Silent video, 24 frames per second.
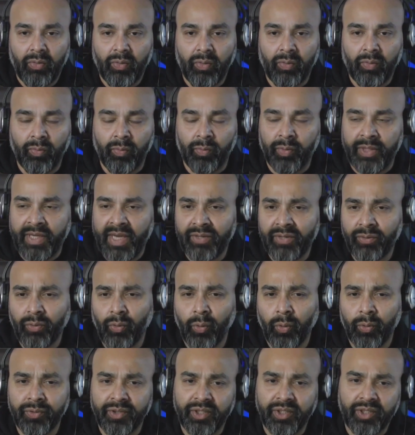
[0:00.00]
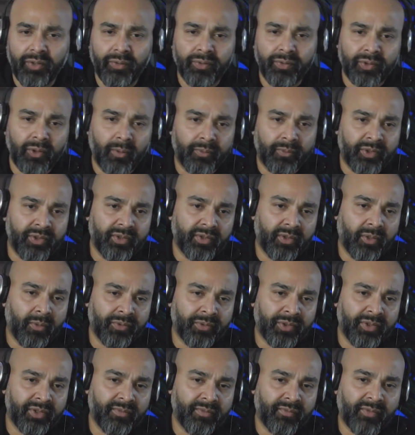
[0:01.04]
we had all the usual
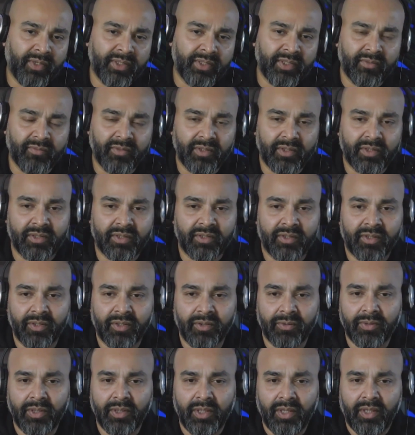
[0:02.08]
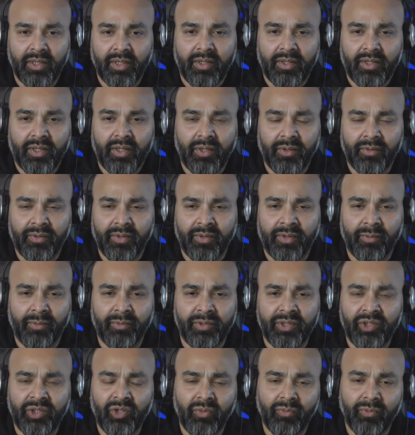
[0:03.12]
options in front of us. So, there
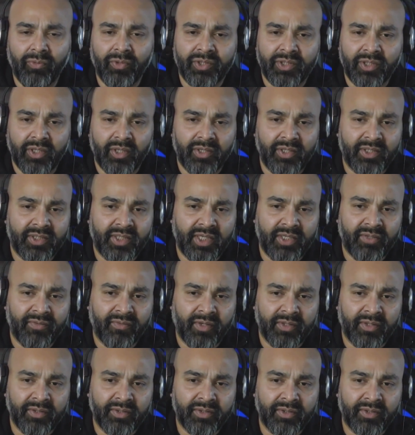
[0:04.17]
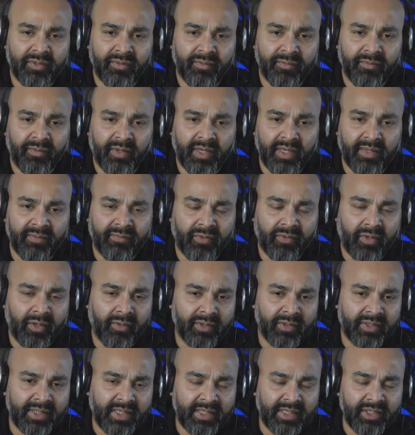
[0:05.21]
were numerous early stage funds vying for
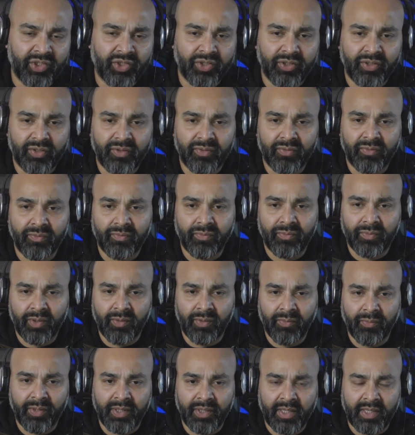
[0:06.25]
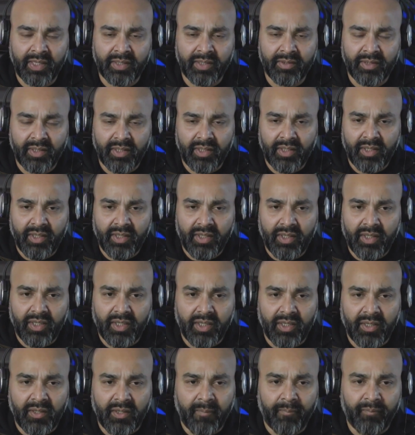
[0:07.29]
our attention. We had
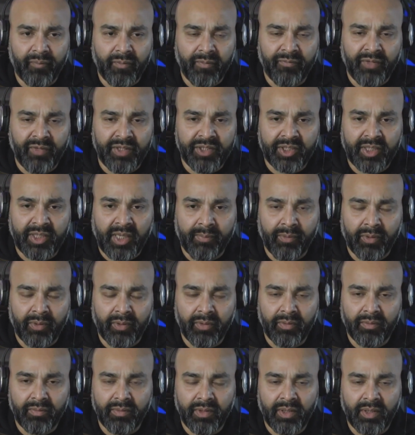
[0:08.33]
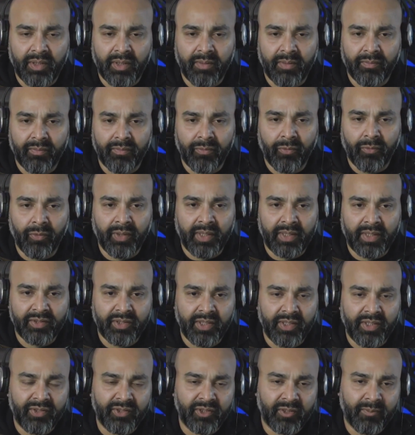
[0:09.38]
venture capital
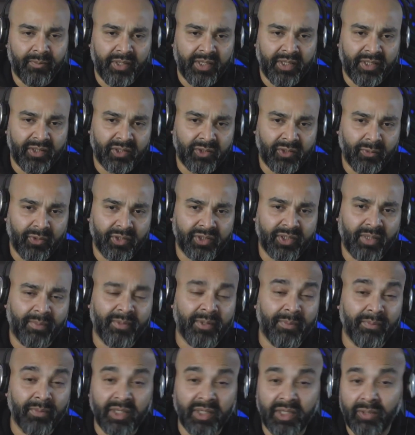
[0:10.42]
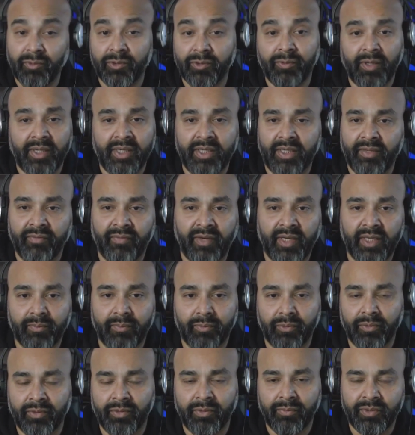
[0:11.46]
organizations speaking to us. I mean, money was readily
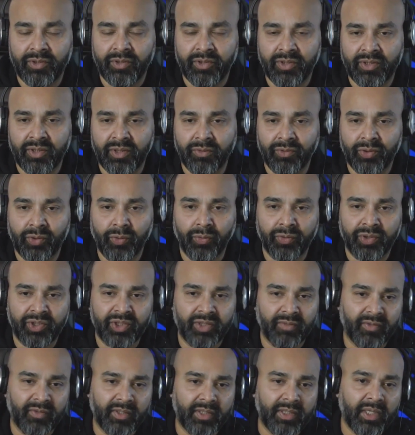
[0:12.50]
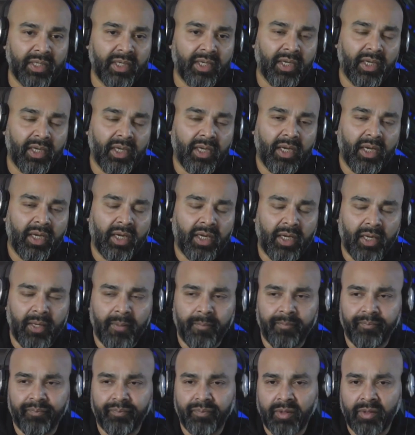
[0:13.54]
available. There was just no shortage of it.
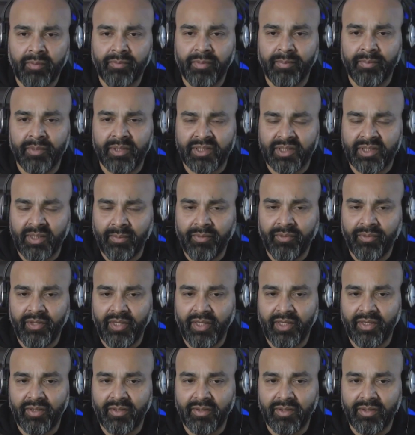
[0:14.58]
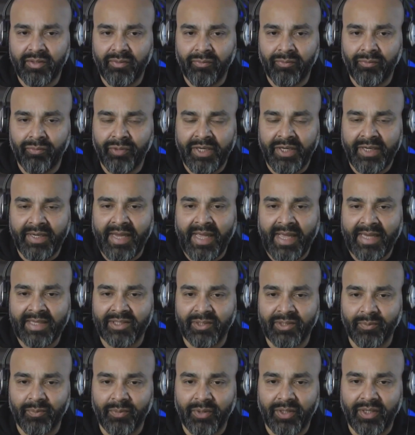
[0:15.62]
But something really nagged
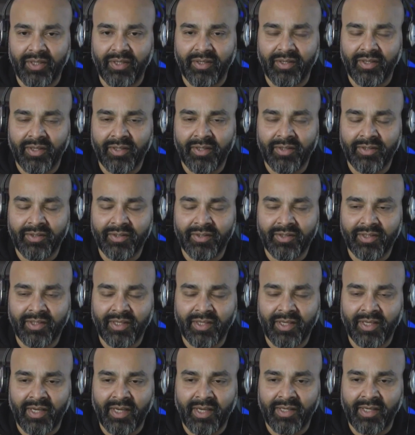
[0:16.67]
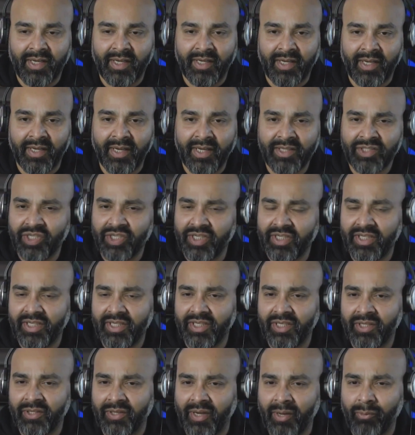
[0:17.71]
at me. And I
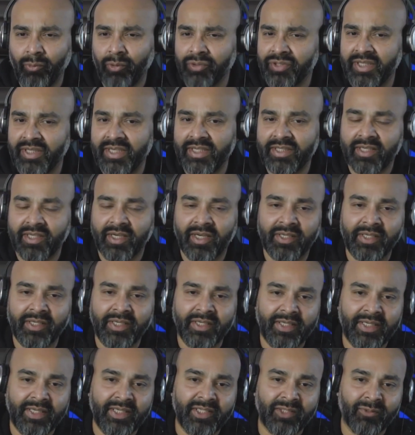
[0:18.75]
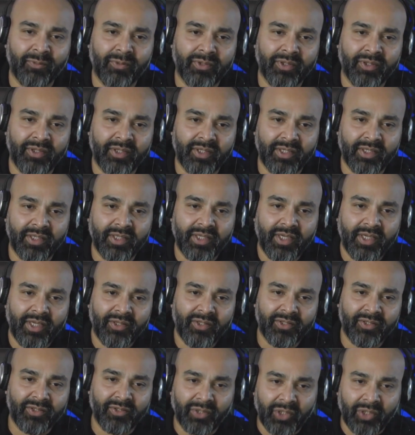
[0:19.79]
actually, I wasn't entirely at ease with the
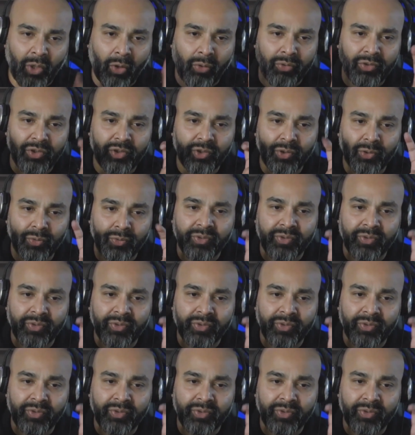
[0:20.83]
sort of conjugal